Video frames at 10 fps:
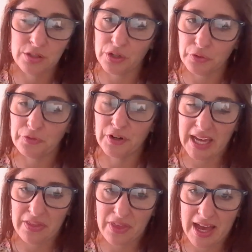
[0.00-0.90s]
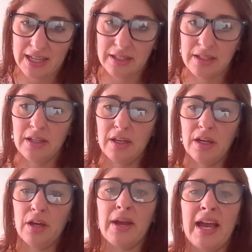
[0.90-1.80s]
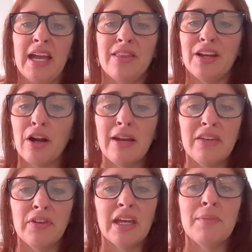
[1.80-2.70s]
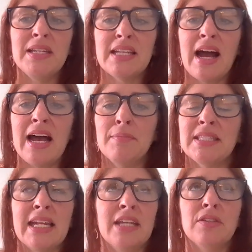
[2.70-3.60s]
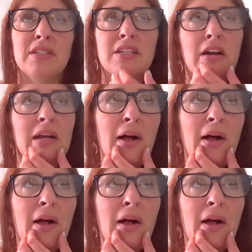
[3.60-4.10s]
Don't forget that. Okay. There are even going to be times, and I used to talk